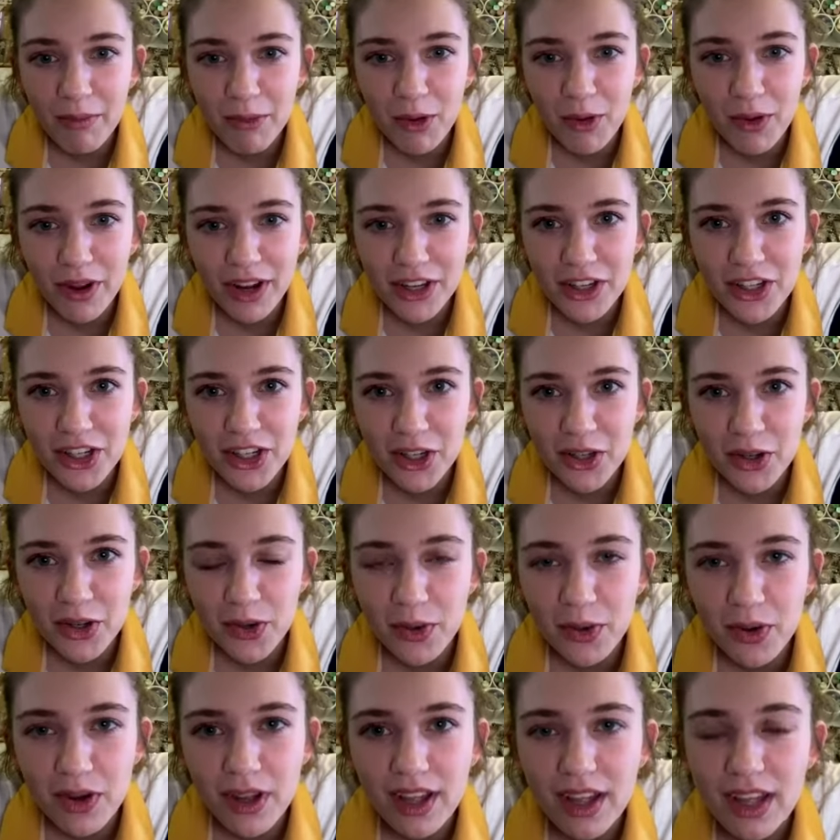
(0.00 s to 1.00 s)
going to
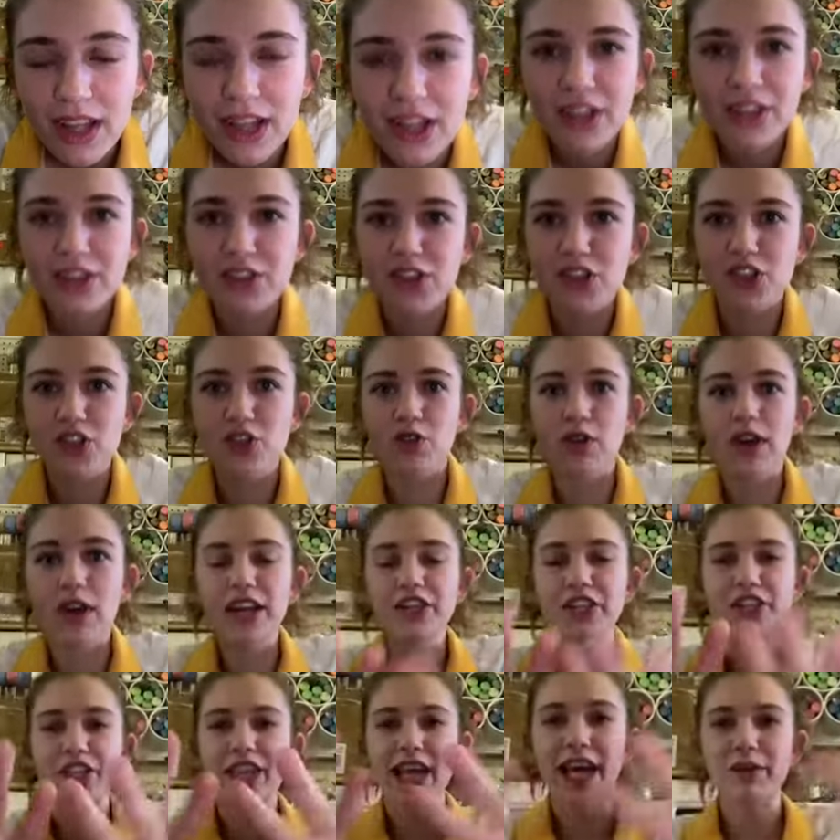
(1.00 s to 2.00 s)

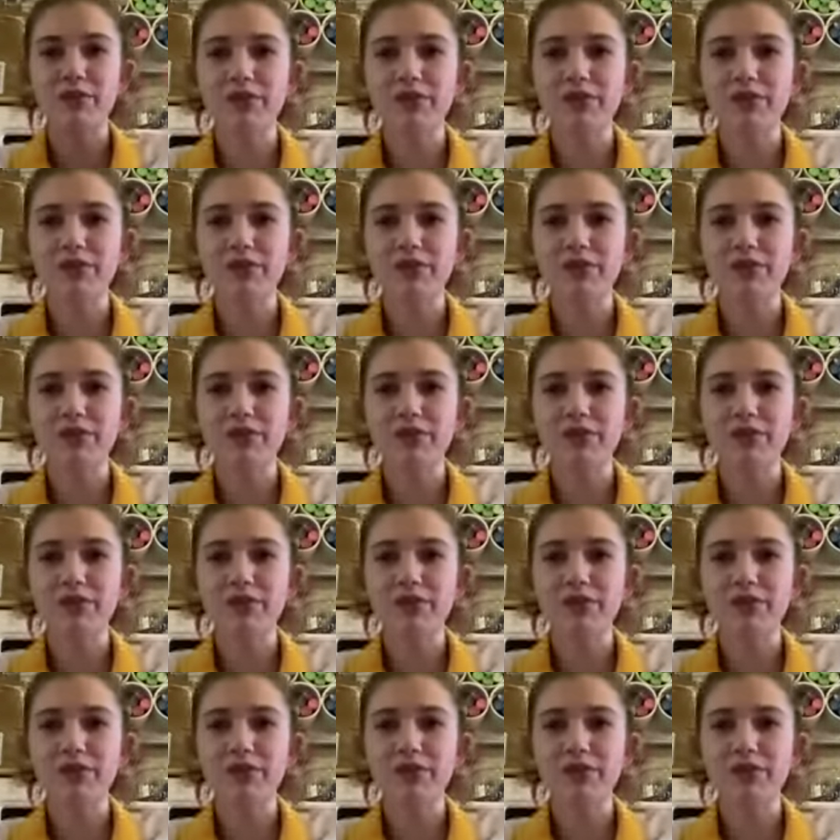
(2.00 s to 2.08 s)
stretch that